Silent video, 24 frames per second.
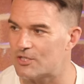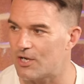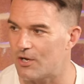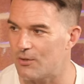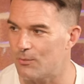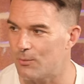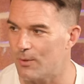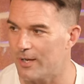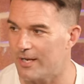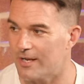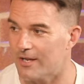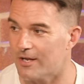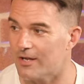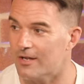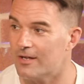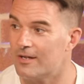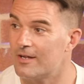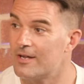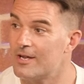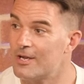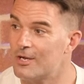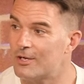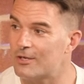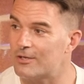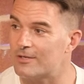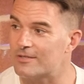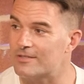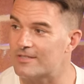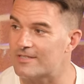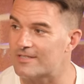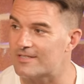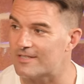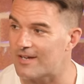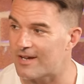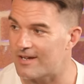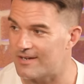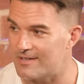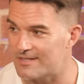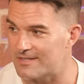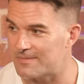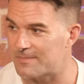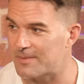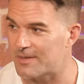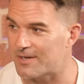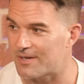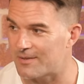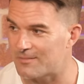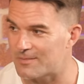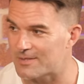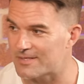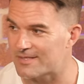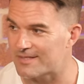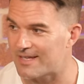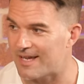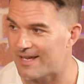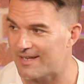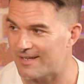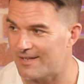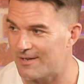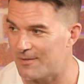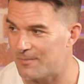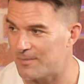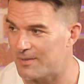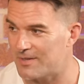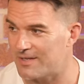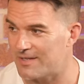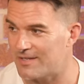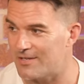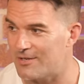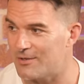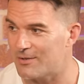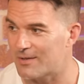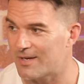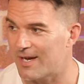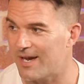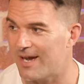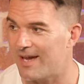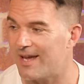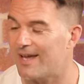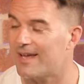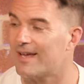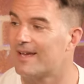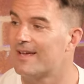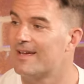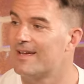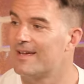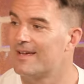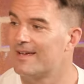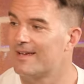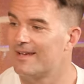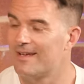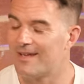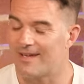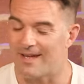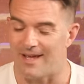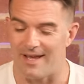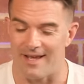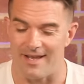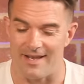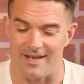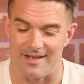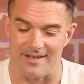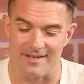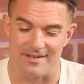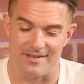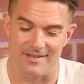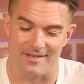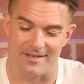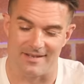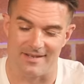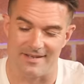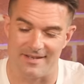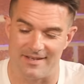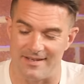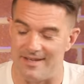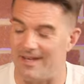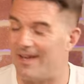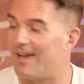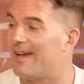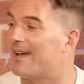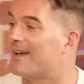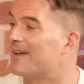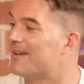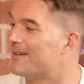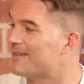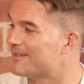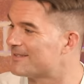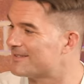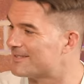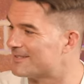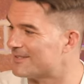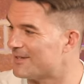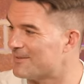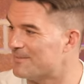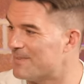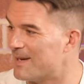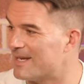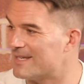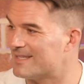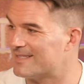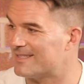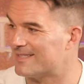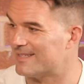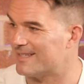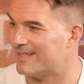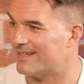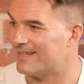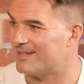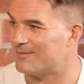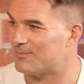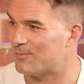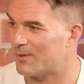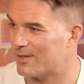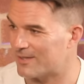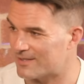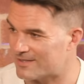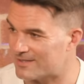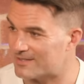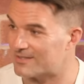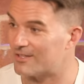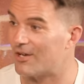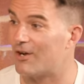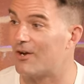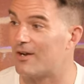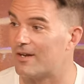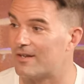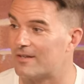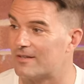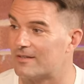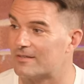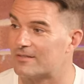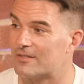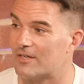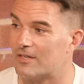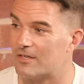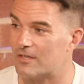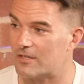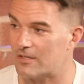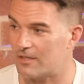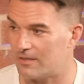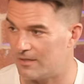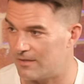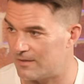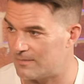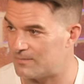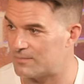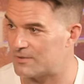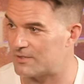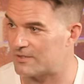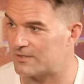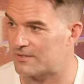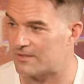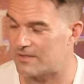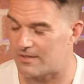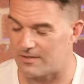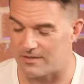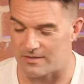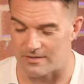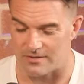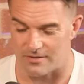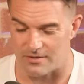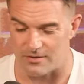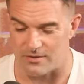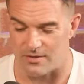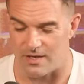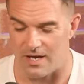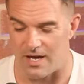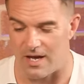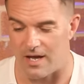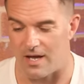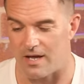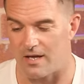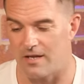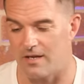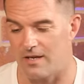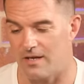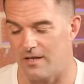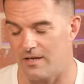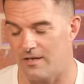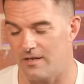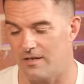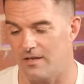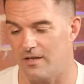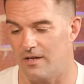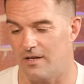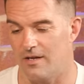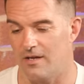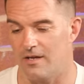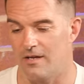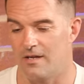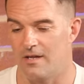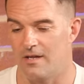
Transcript: show winner who decided to become a stand-up in the UK. And, yeah, so basically when I started, I'd go to clubs and I'd do that and...